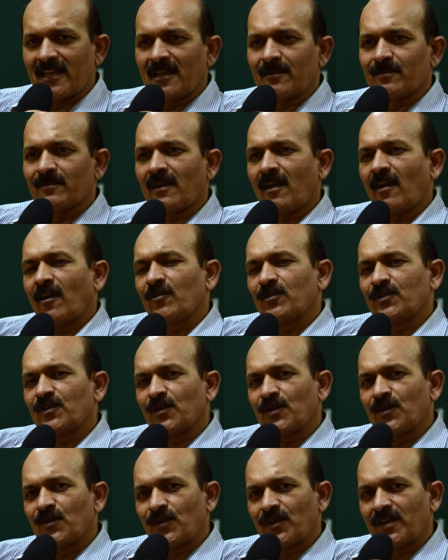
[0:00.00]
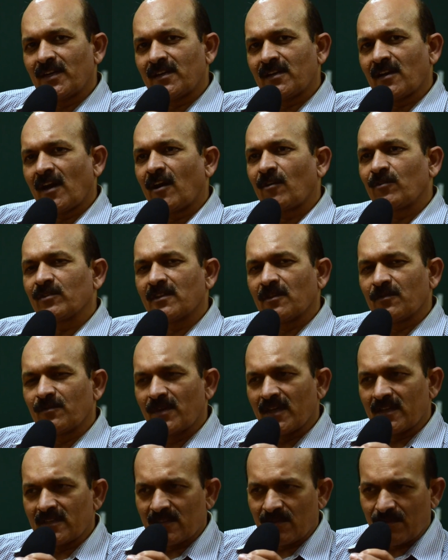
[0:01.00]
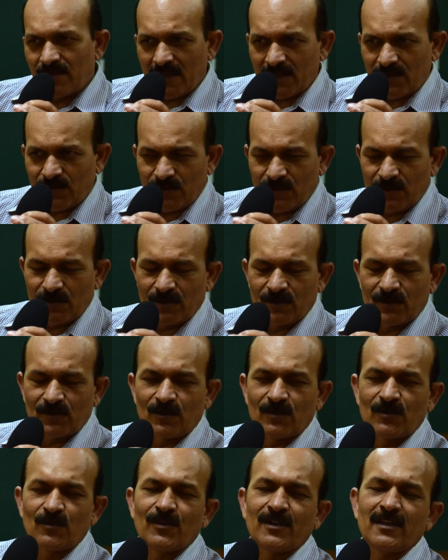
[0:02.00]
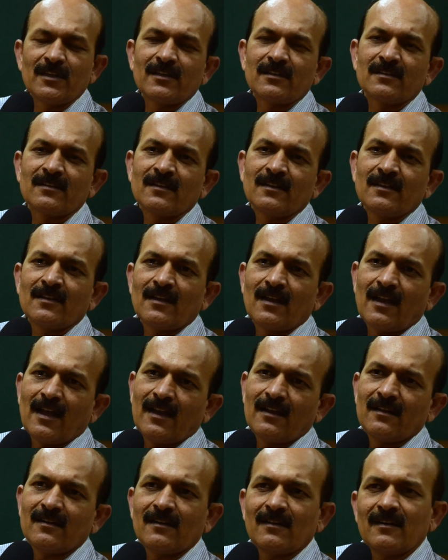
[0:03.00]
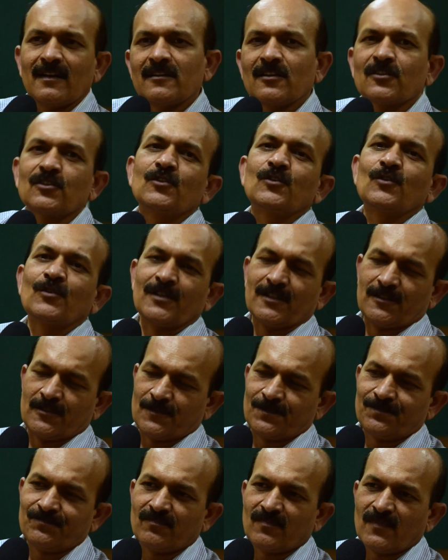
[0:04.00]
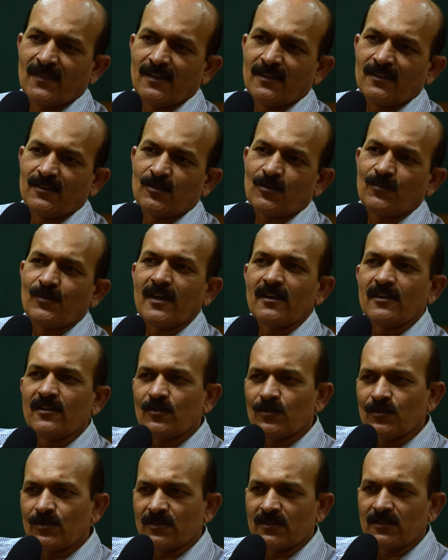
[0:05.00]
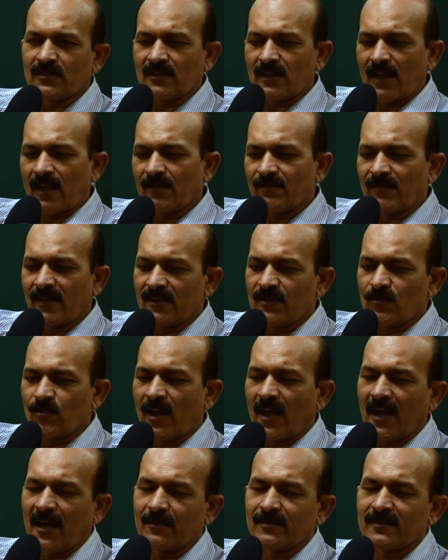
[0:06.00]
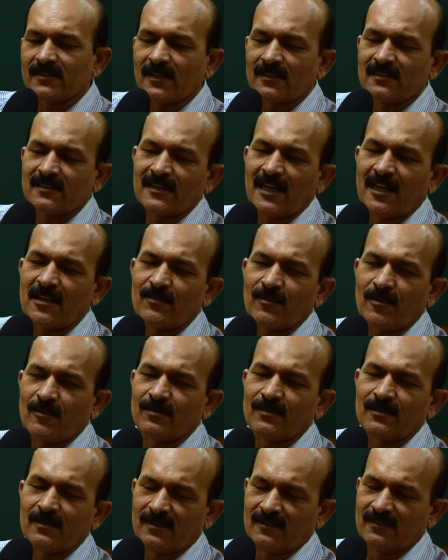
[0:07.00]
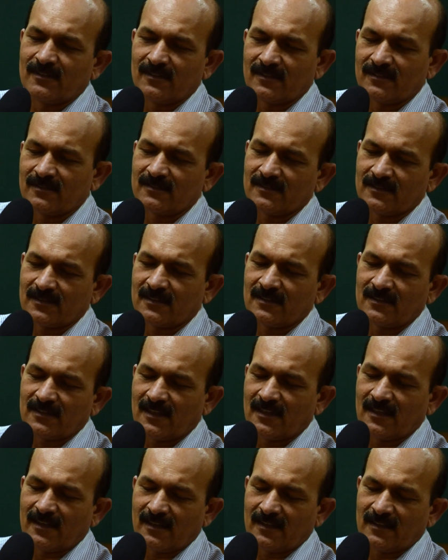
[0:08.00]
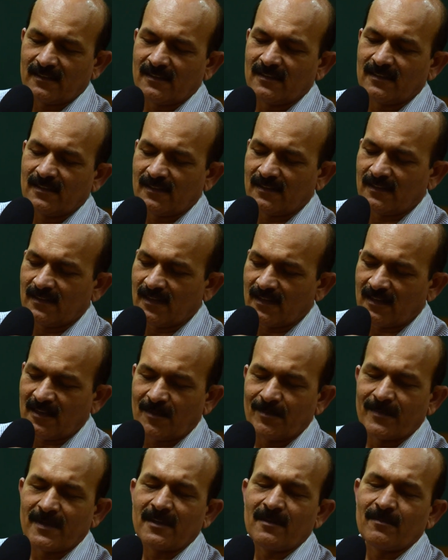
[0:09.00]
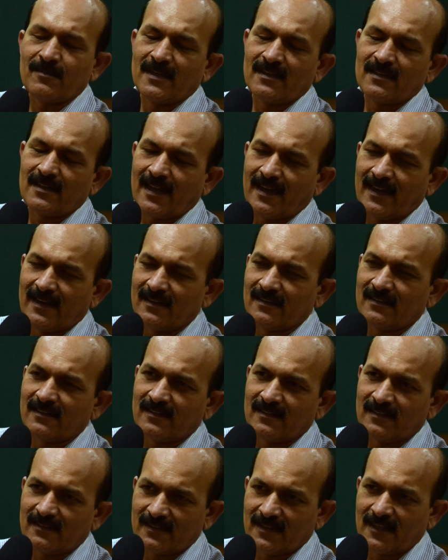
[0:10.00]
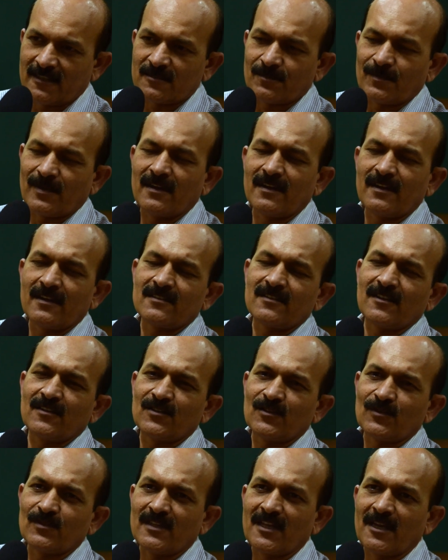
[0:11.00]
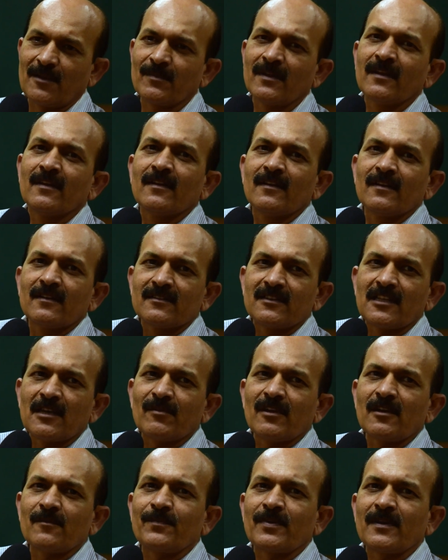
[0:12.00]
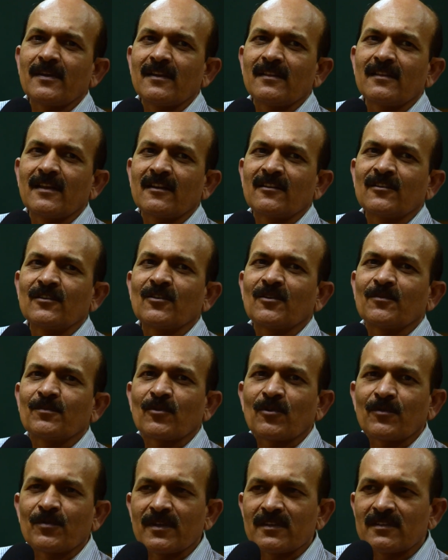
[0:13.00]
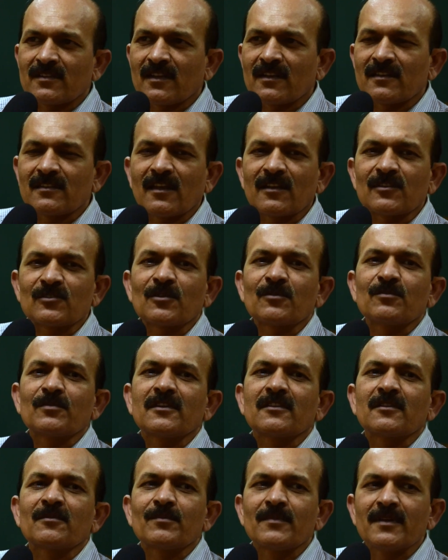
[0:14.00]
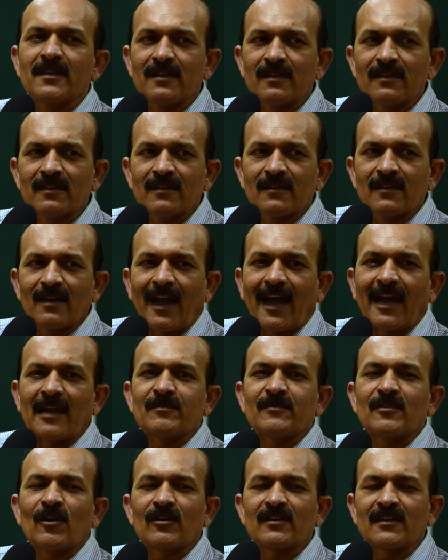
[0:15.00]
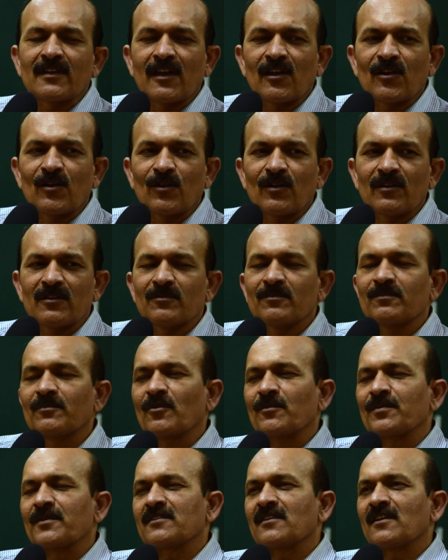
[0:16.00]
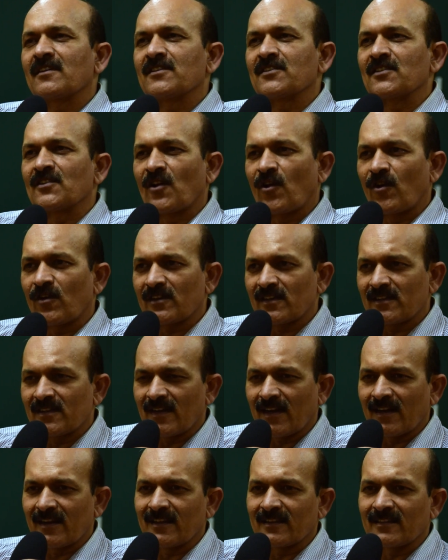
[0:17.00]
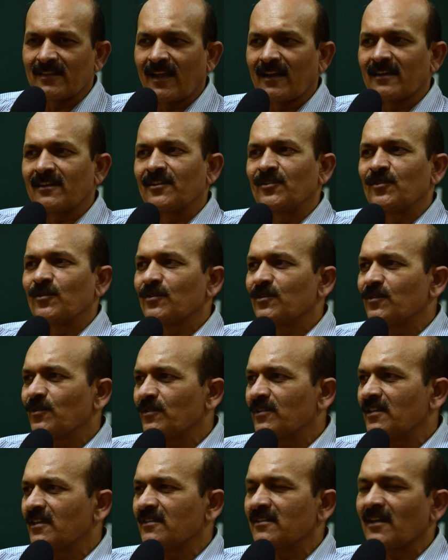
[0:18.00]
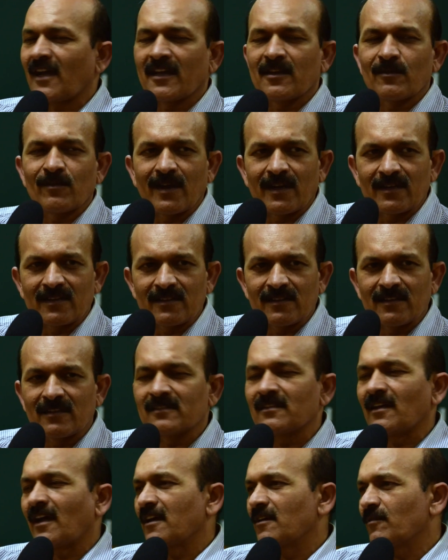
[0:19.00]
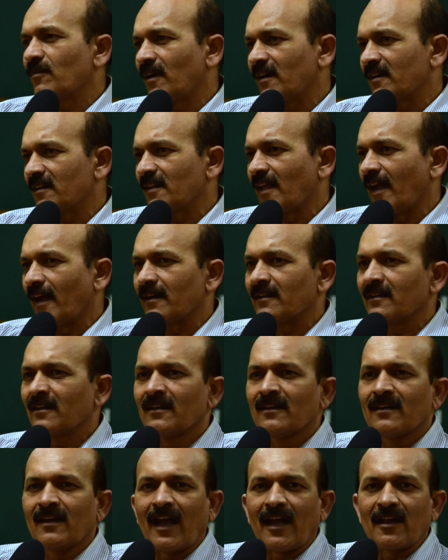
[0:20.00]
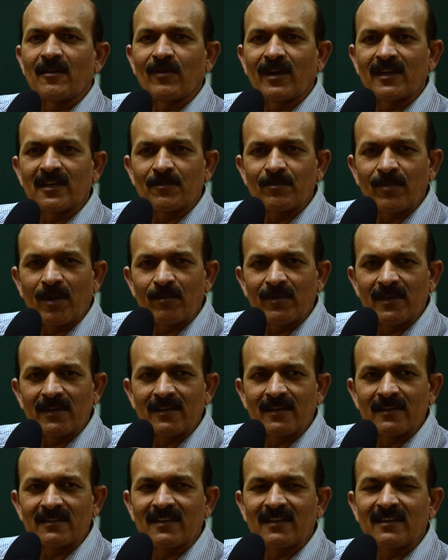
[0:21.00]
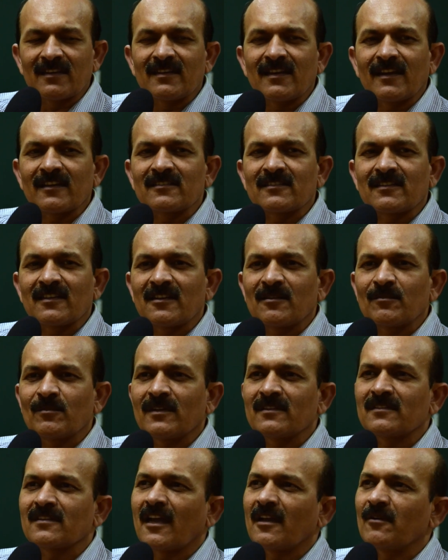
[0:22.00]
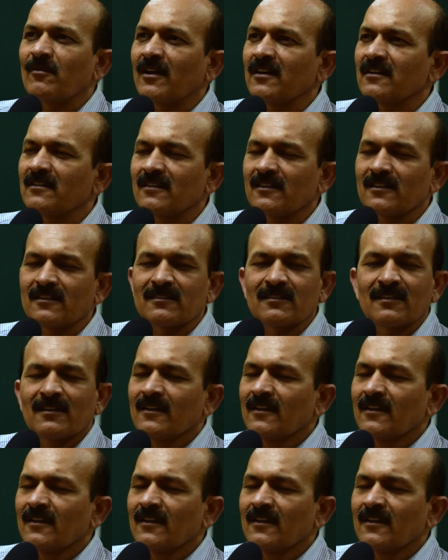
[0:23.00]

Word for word: them how to do it, how the best way to do, to do it, and let us do it. So when you when you have such type of uh, no the, the the commitment and uh, explanation to them, they will feel that no professor is also with me. I am not alone. Professor is not telling that you do this. I want this. I want that. I want a publication in next three months. I want this.